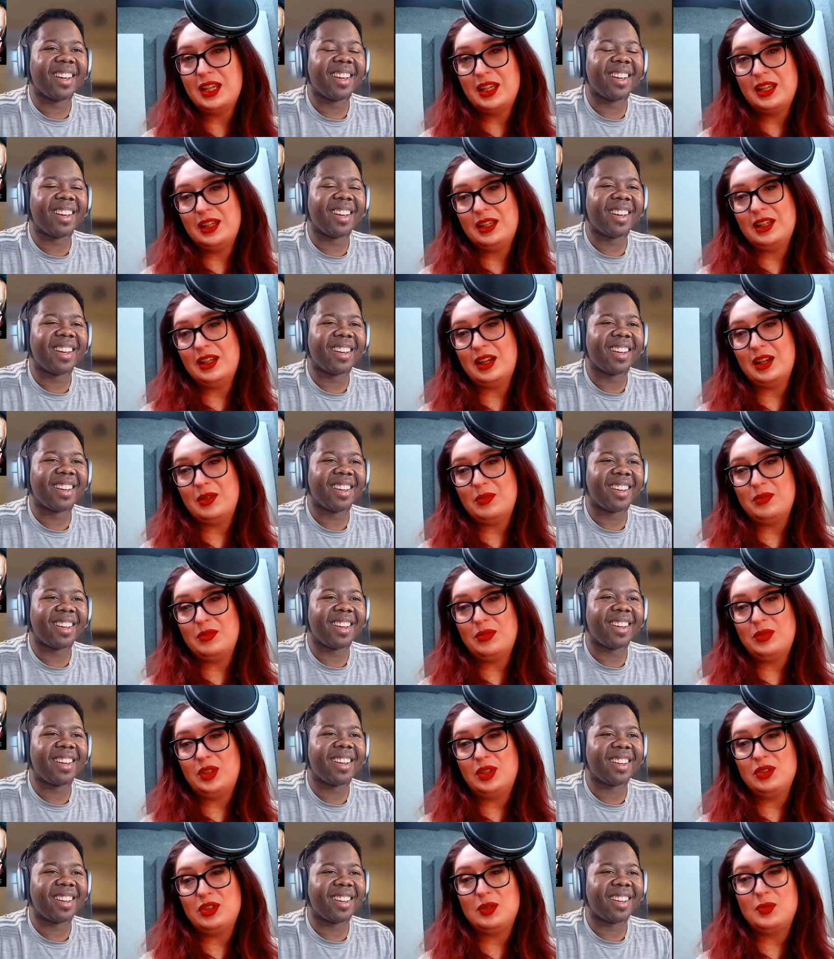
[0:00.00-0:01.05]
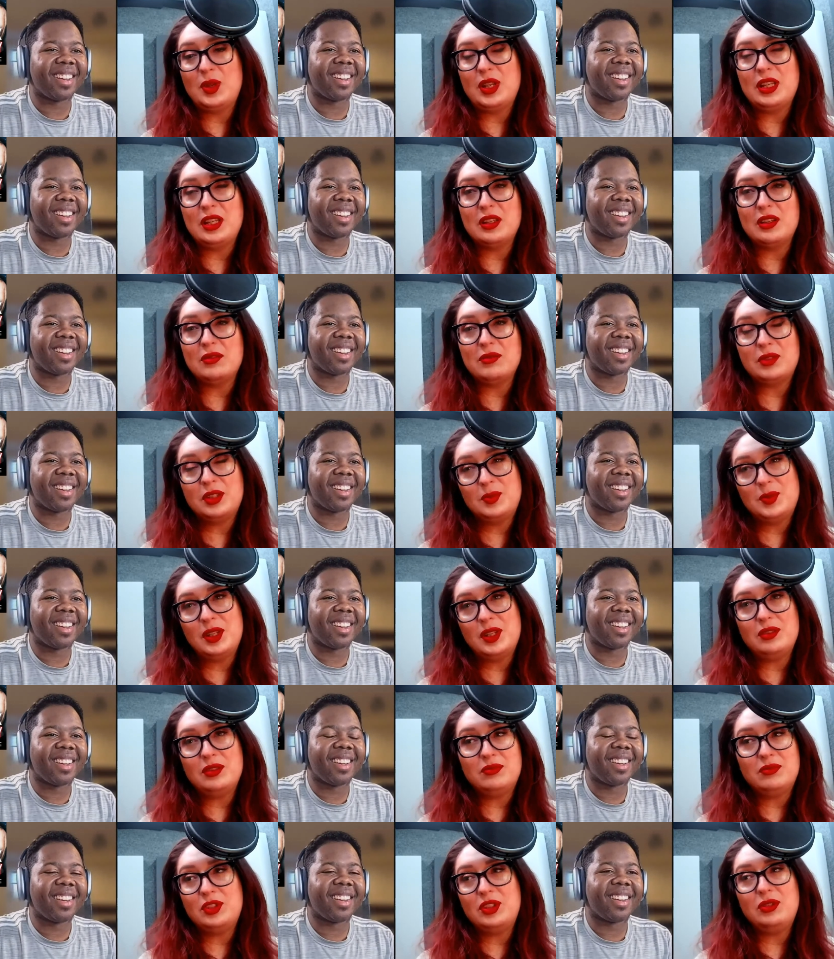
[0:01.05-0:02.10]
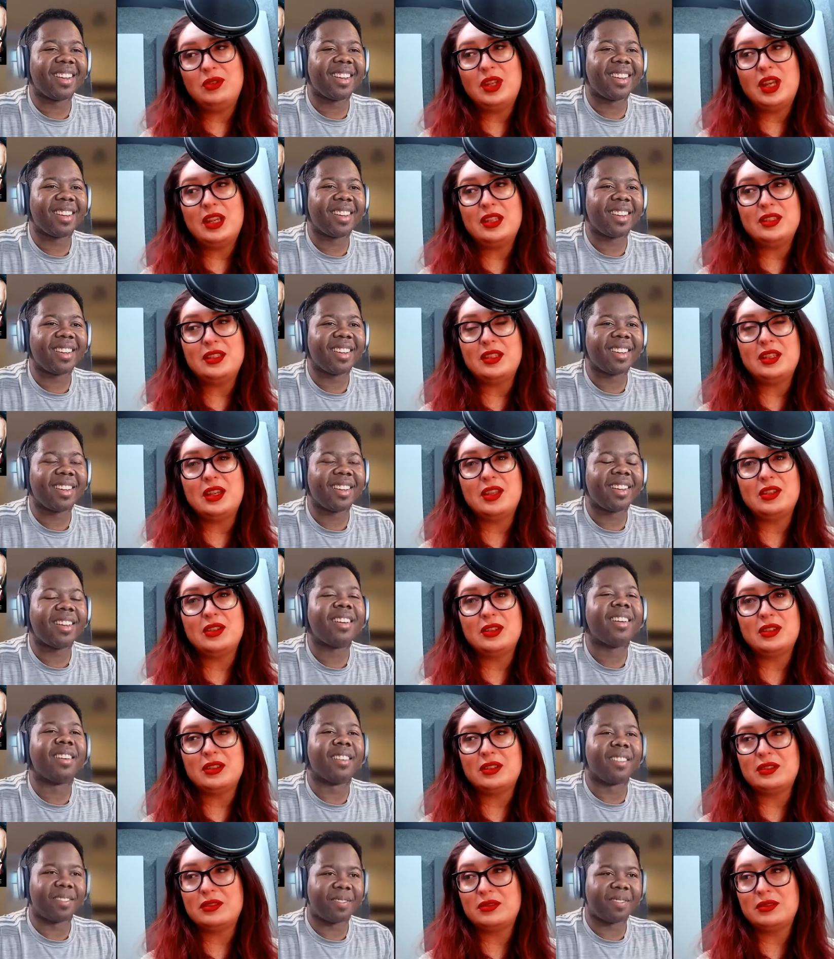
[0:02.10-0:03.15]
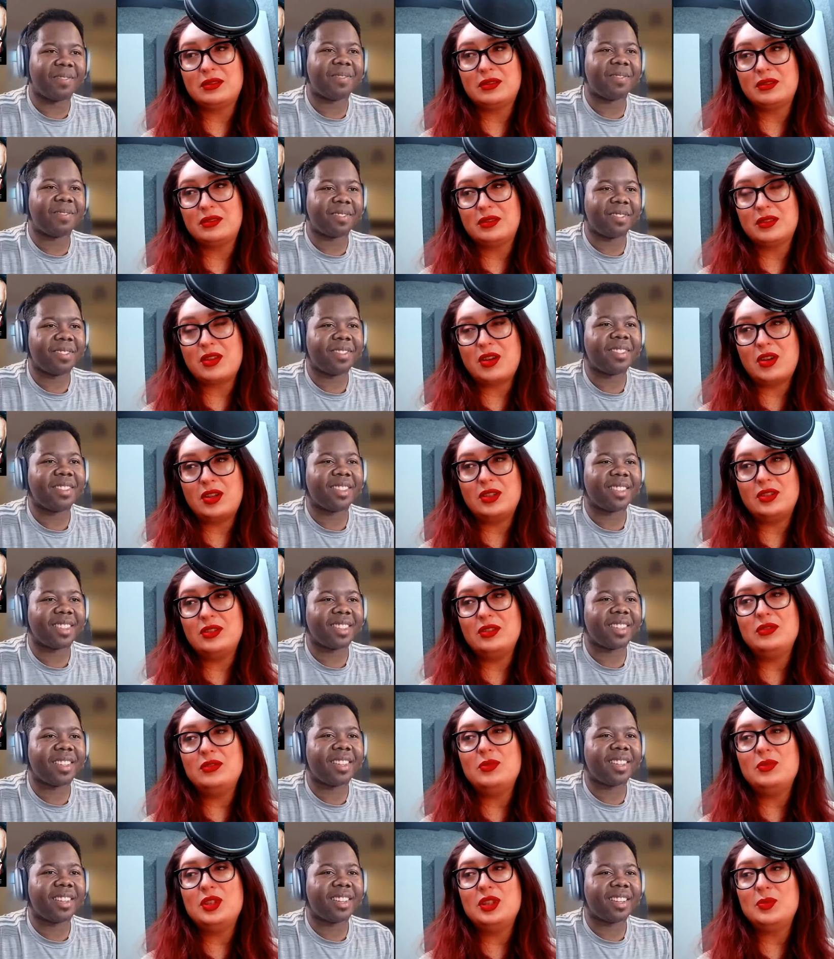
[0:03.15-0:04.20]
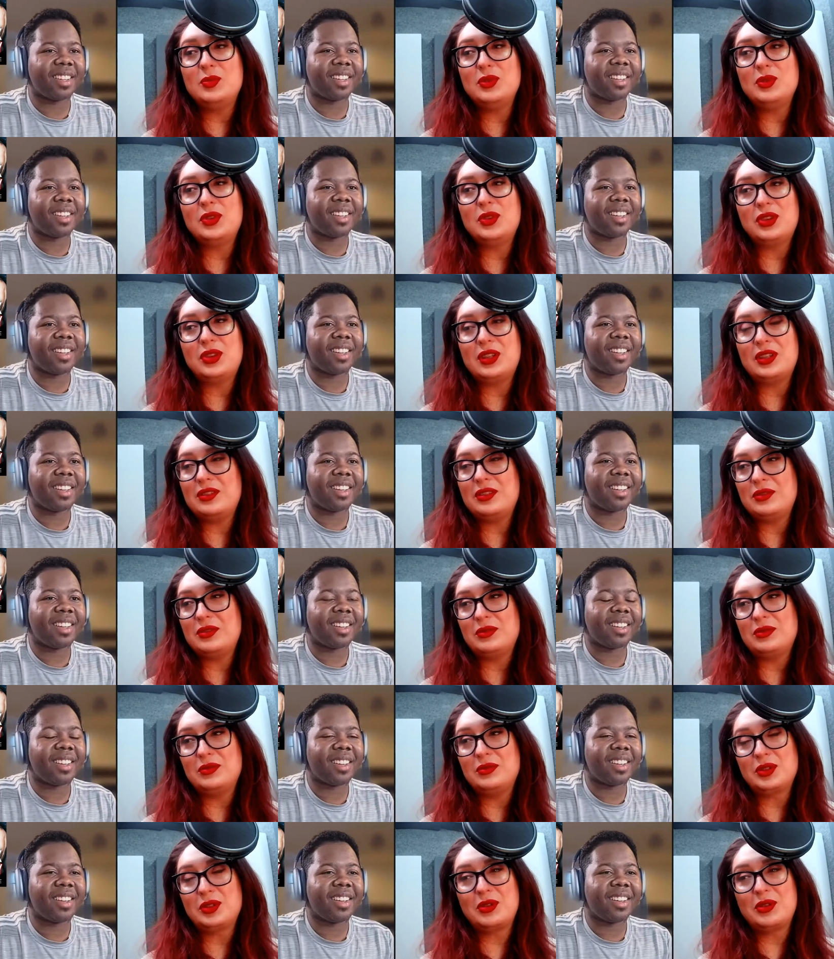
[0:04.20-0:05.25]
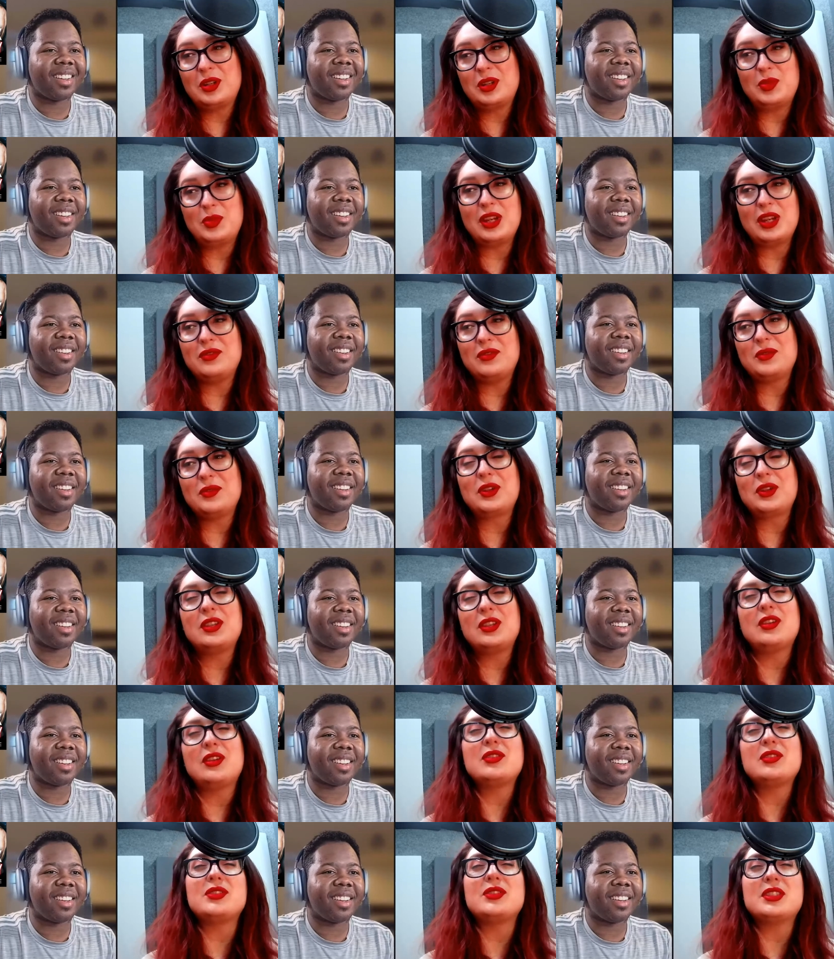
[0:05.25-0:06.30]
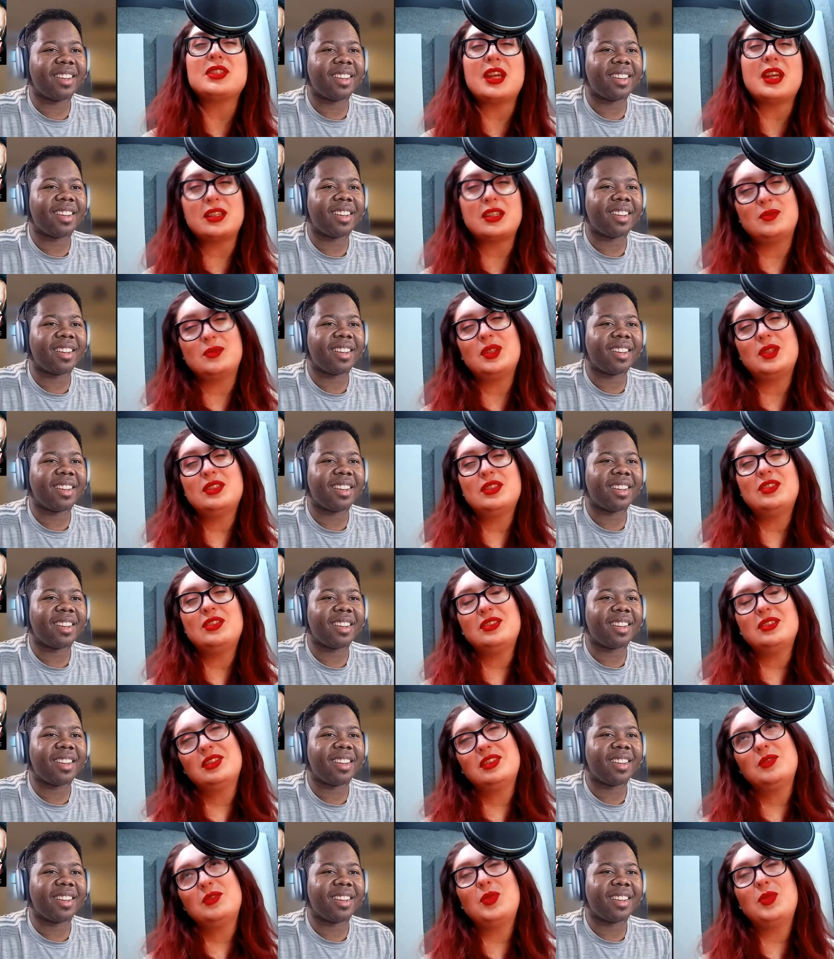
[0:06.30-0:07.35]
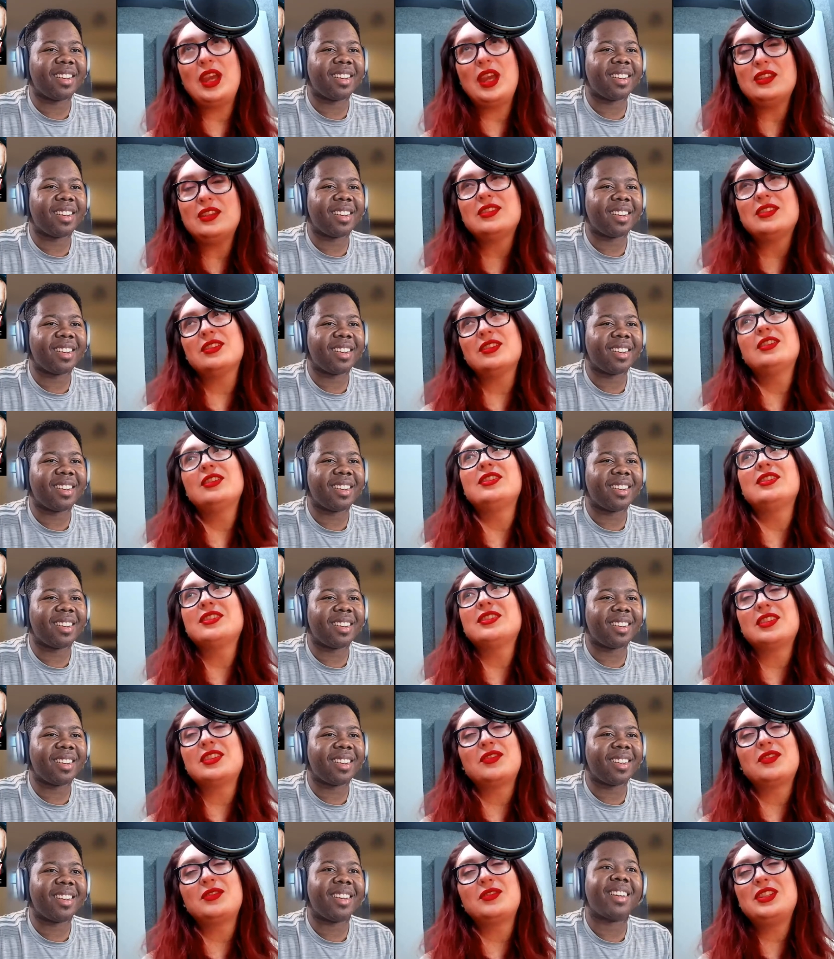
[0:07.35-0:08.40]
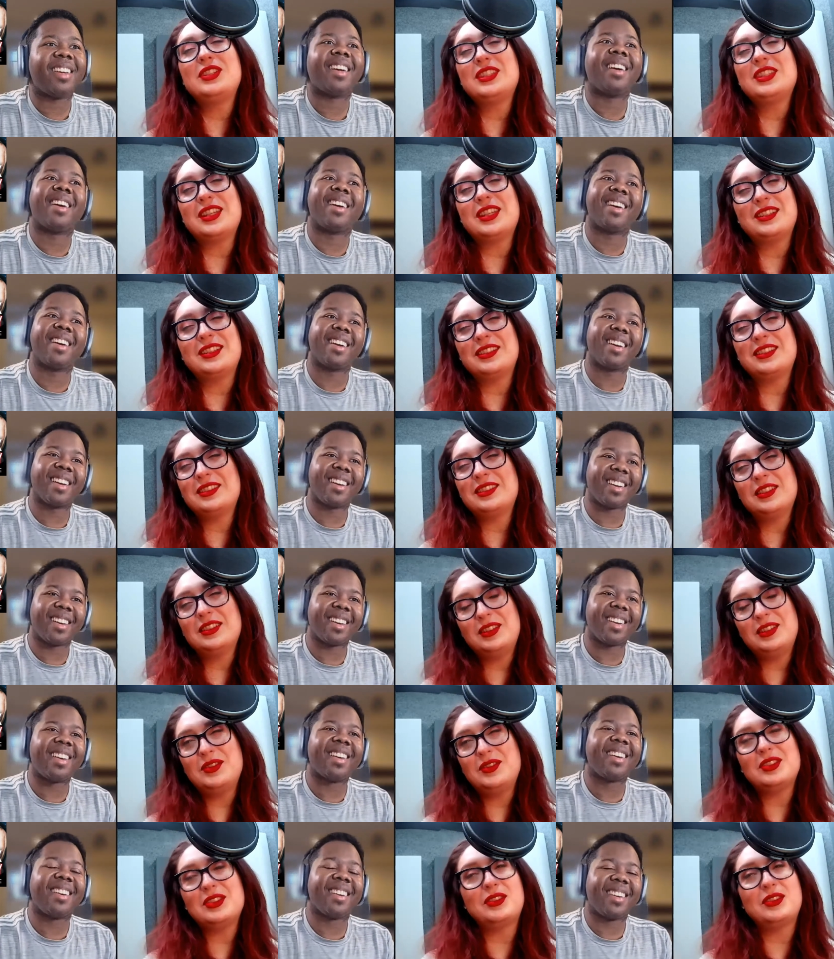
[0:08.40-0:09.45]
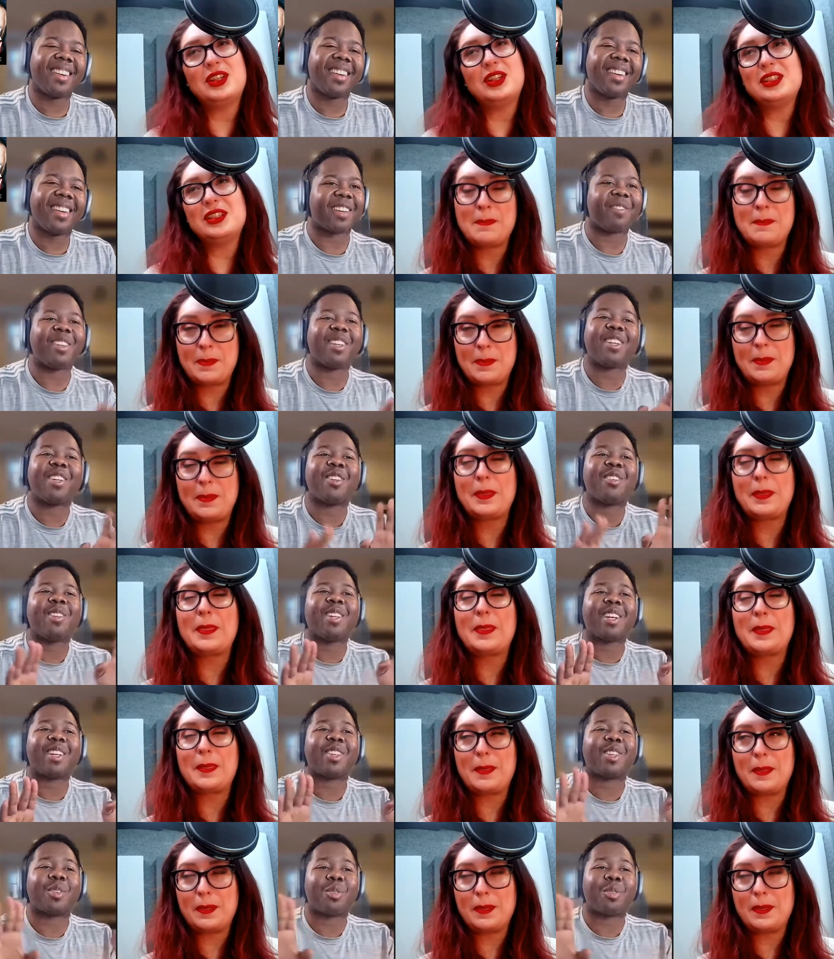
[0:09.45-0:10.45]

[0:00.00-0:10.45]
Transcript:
Speaker 1: um, you know spending we spent two days together on Zoom in the booth and recording back and forth and all those text messages and the banter and stuff. We just had it was a great time.
Speaker 2: I feel like mm-hmm. you're like the